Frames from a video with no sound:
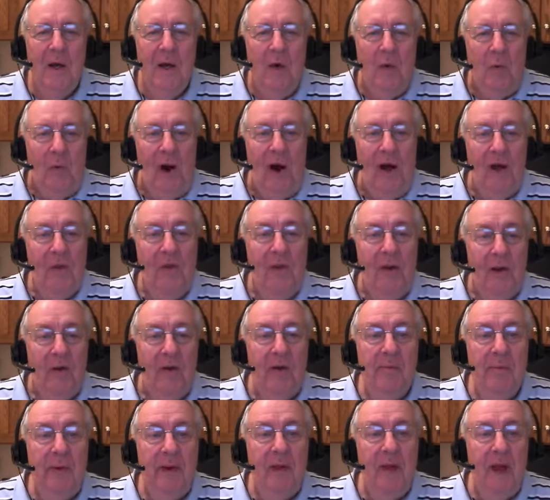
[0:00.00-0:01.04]
While there,
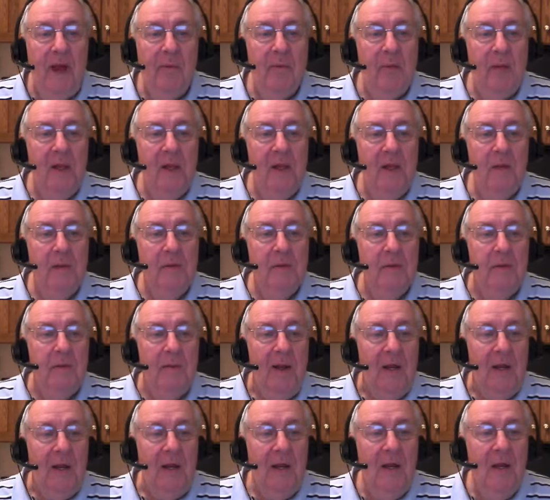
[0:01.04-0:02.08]
it became clear to
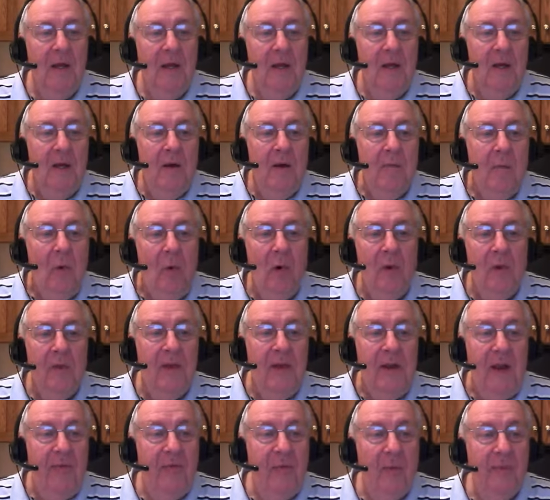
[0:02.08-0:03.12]
me, more
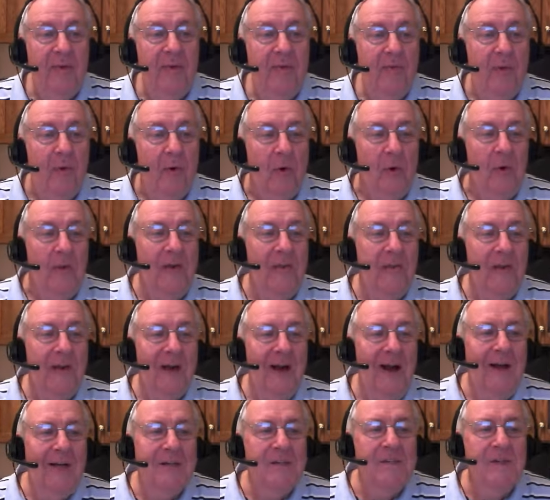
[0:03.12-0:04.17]
than ever before, that the
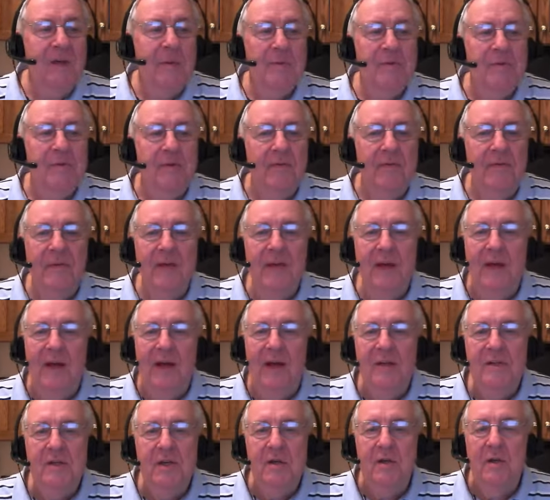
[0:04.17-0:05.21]
concepts of
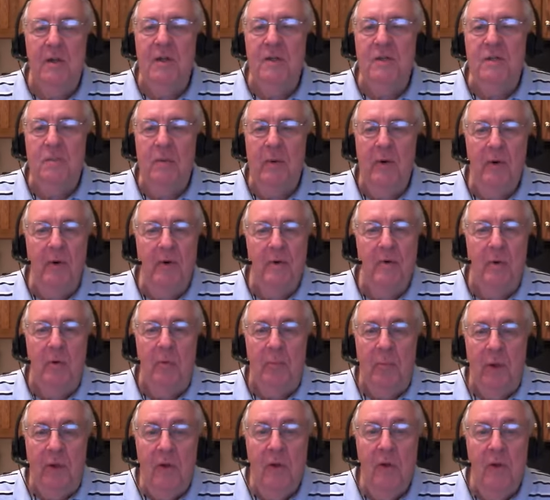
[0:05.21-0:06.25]
theological and spiritual
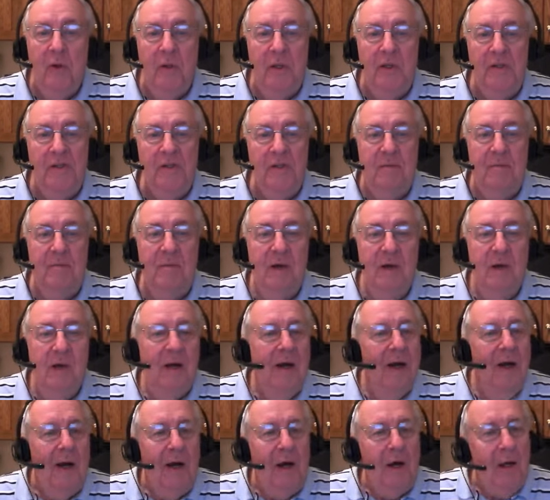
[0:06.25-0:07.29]
pluralism
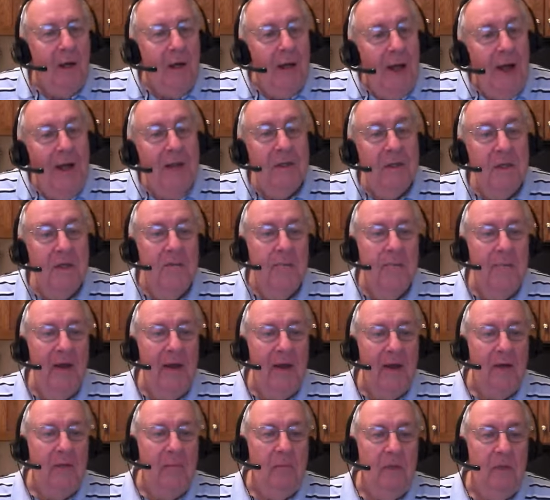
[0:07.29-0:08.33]
are not
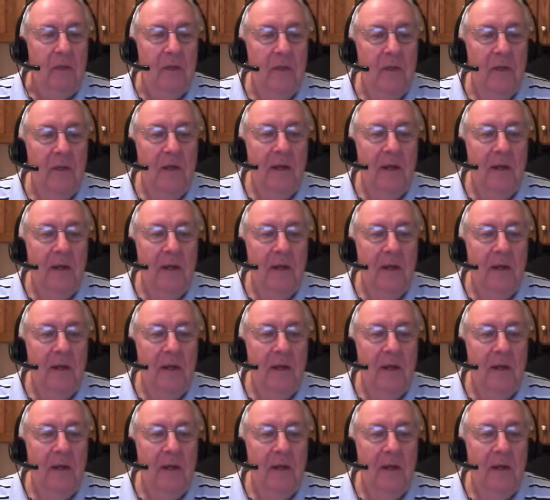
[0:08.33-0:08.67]
compatible,